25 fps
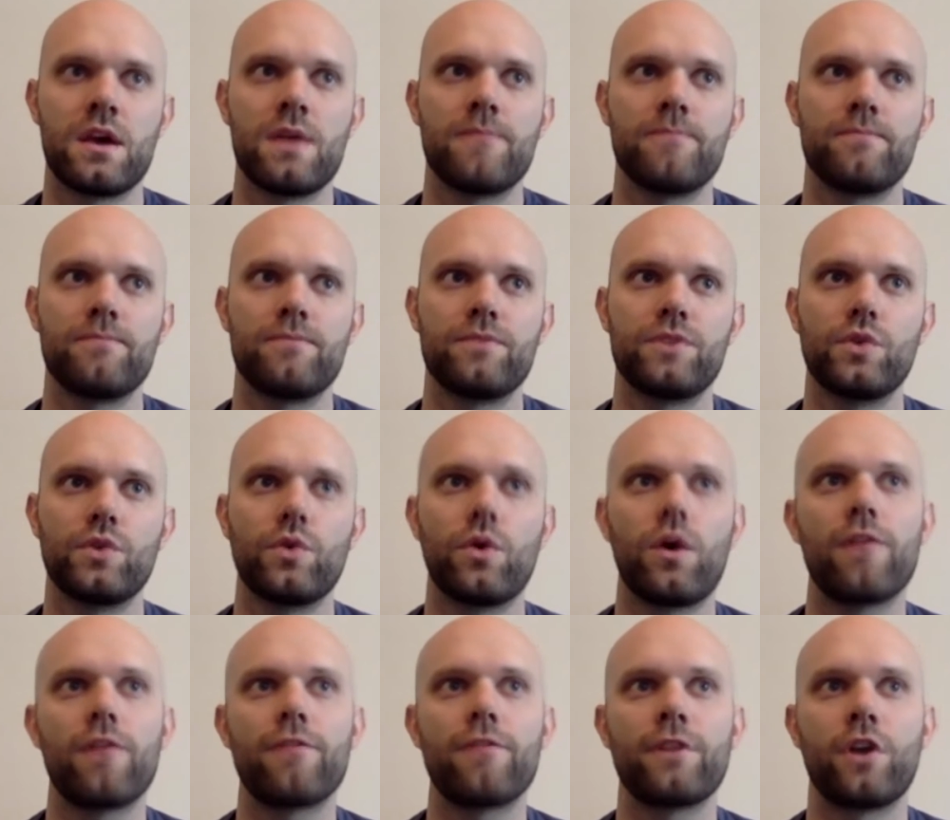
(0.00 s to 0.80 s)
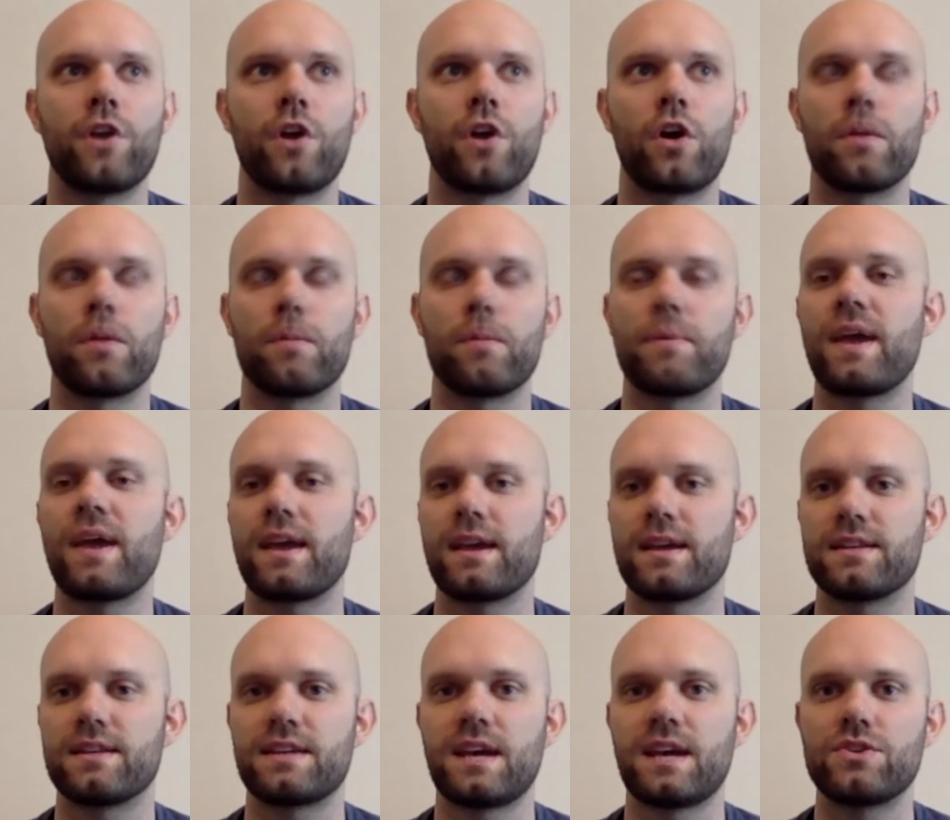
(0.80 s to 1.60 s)
you often aren't
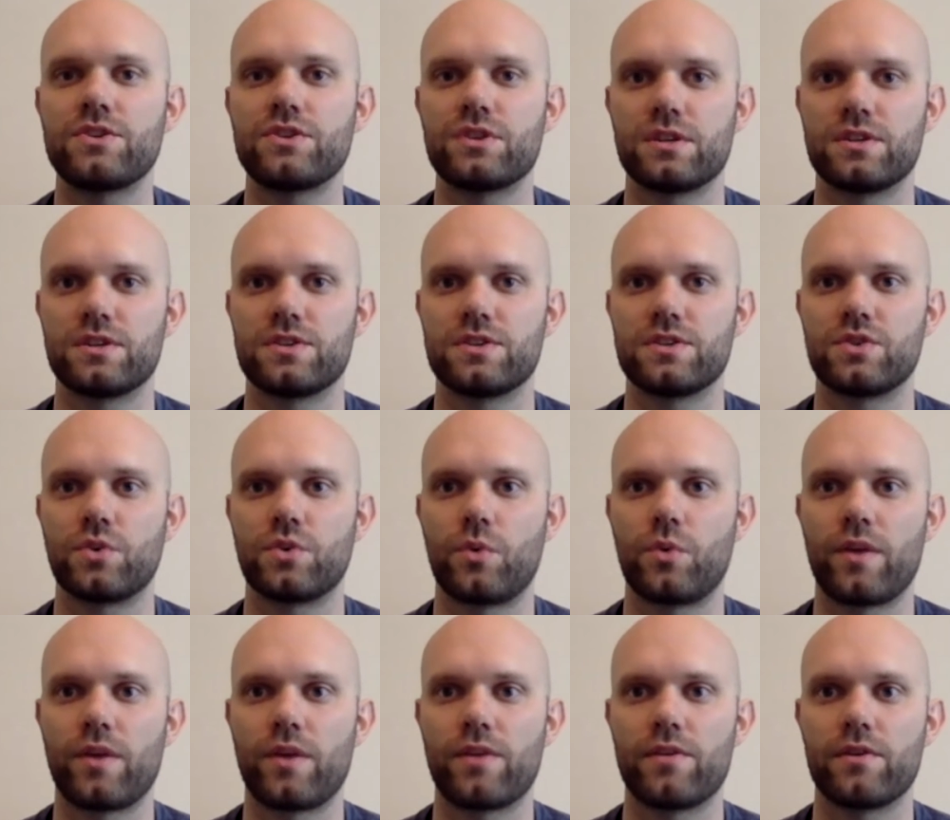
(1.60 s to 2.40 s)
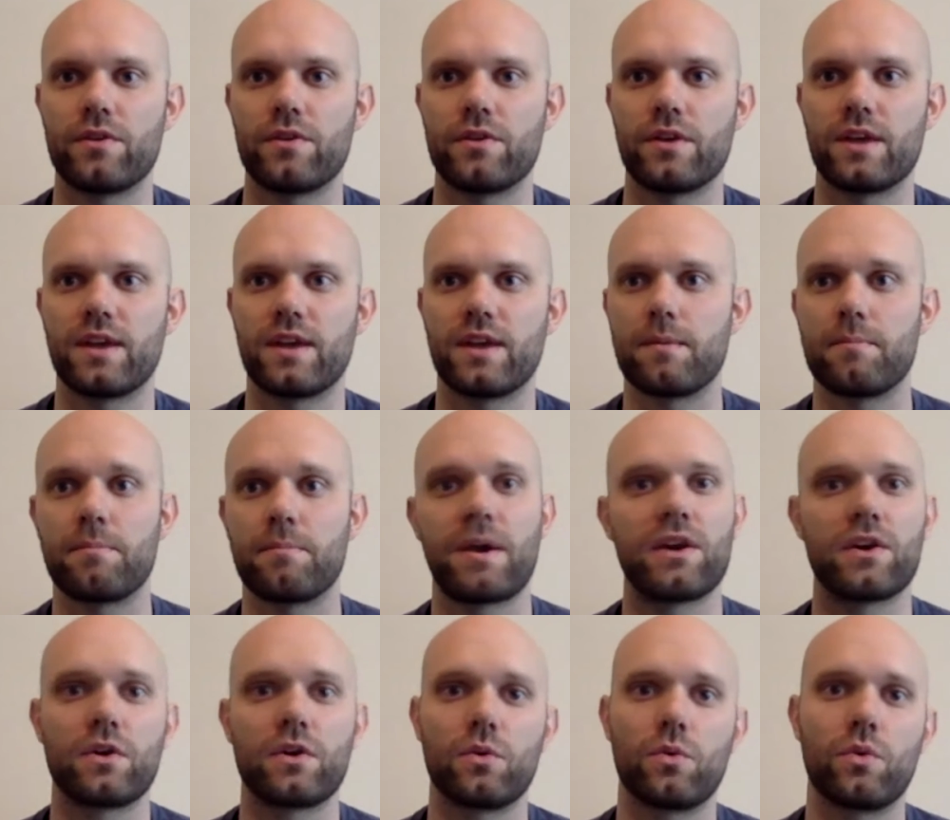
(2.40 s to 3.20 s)
paying attention to whether you're getting
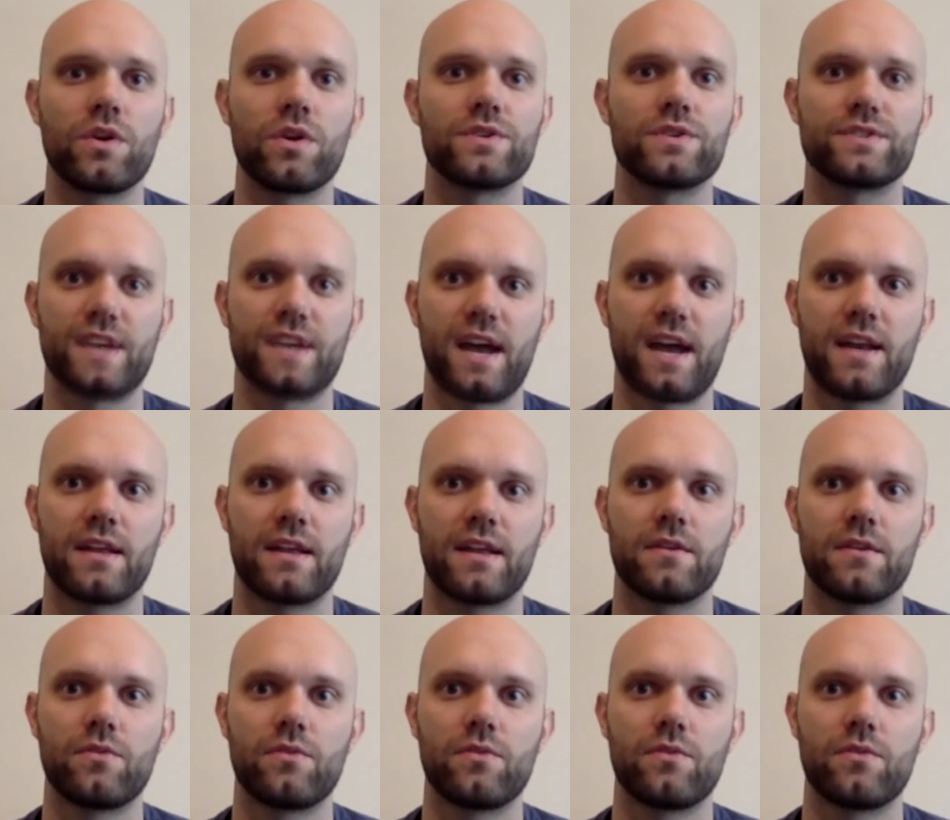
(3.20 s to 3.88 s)
better or worse at it.